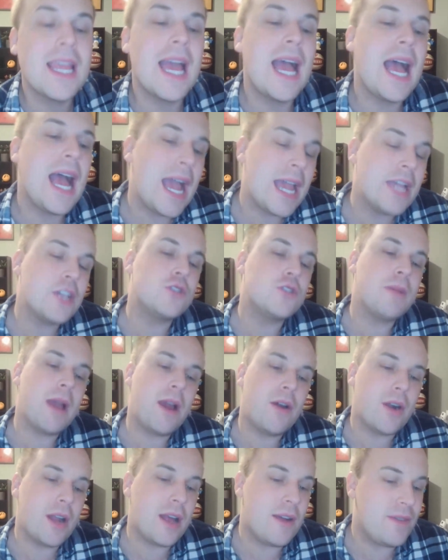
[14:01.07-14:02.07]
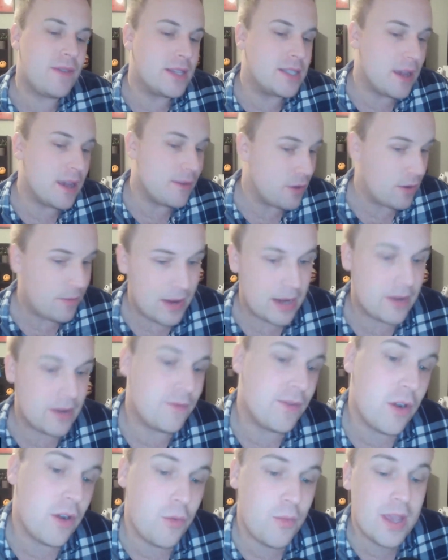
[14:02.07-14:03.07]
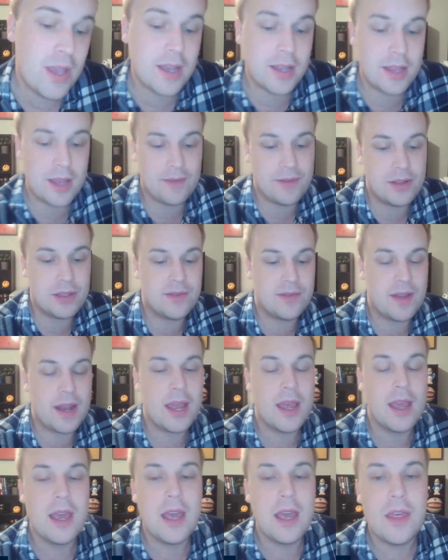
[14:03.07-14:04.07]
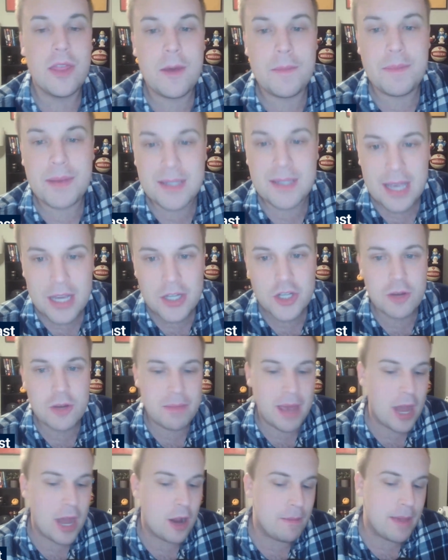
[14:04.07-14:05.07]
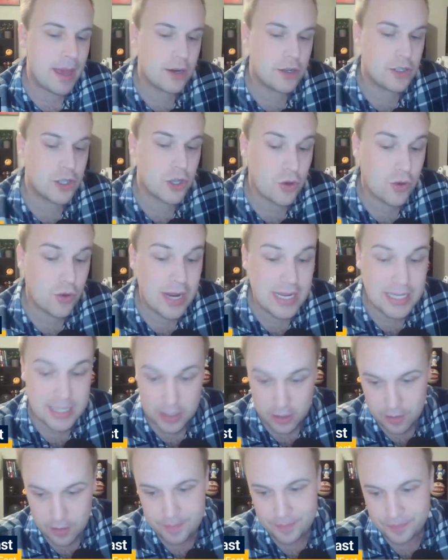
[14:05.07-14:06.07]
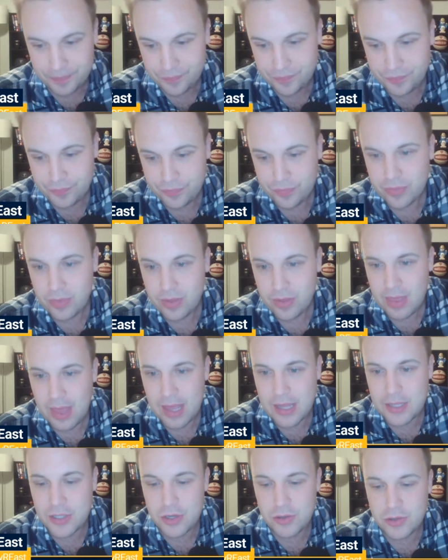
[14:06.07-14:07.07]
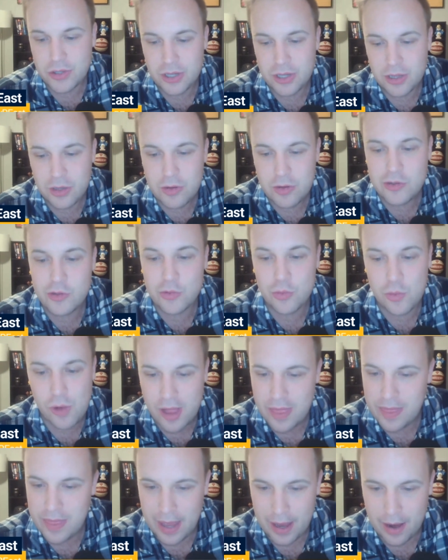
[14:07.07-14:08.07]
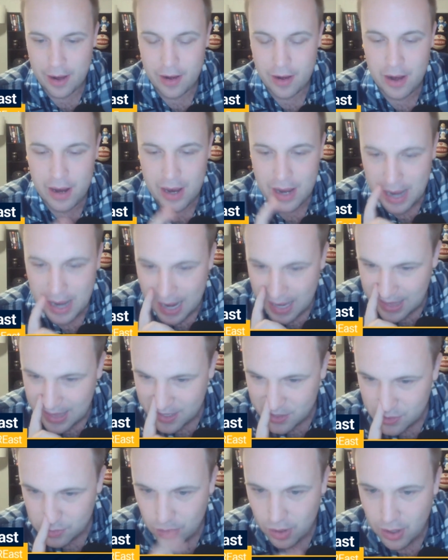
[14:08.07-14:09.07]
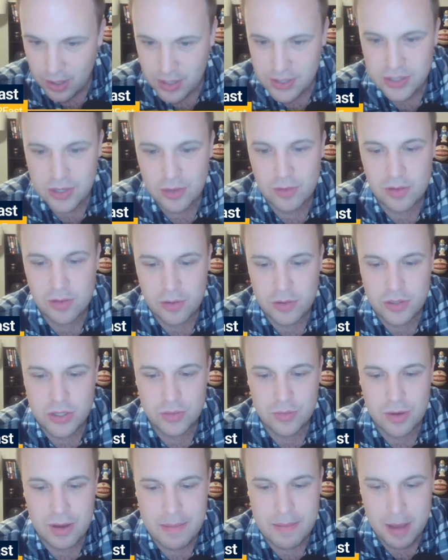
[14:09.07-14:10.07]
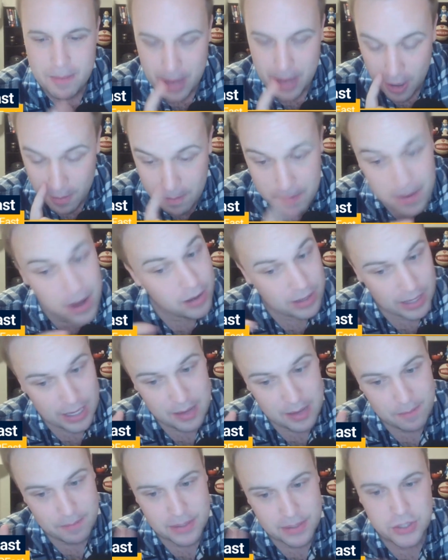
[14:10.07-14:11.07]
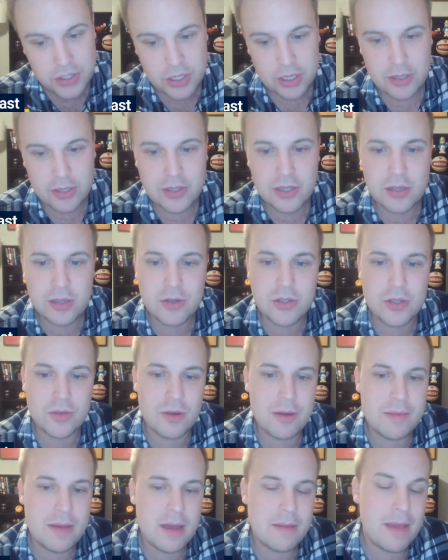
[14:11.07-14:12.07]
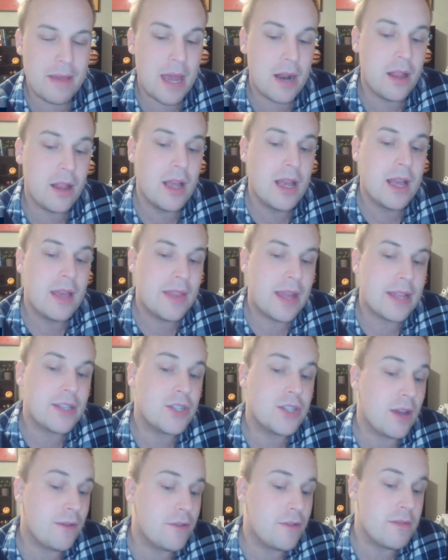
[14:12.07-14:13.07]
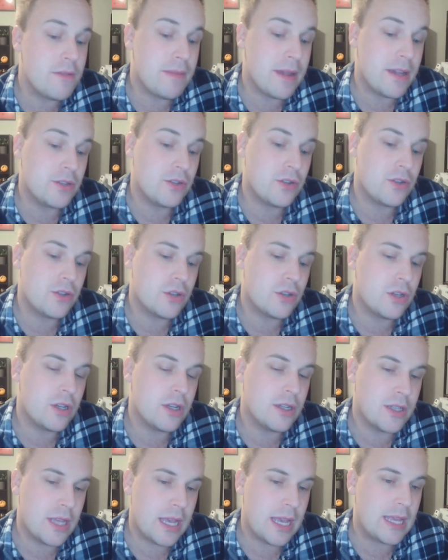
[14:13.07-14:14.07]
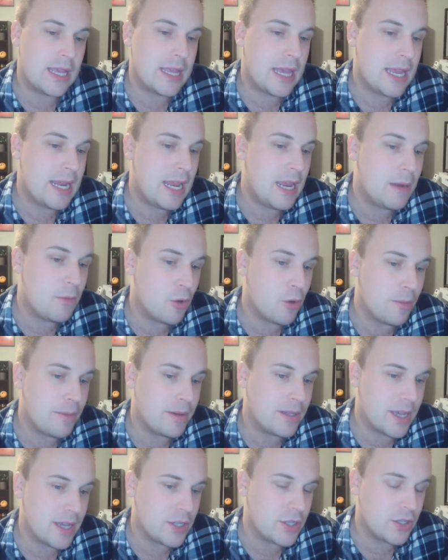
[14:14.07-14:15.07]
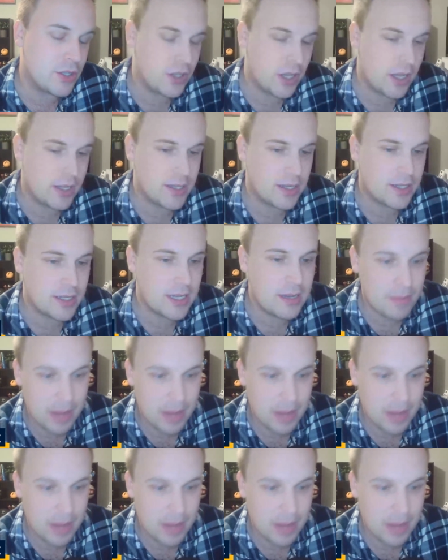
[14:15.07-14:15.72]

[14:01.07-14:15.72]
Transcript: highest powered offense ever, in fact, very weak on the offensive end, the possession battle matters a great deal. And so to lose one there, and then to also lose the rebound battle, barely, but still, to lose the rebound battle, that's tough for the Pacers because they they need more possessions against a team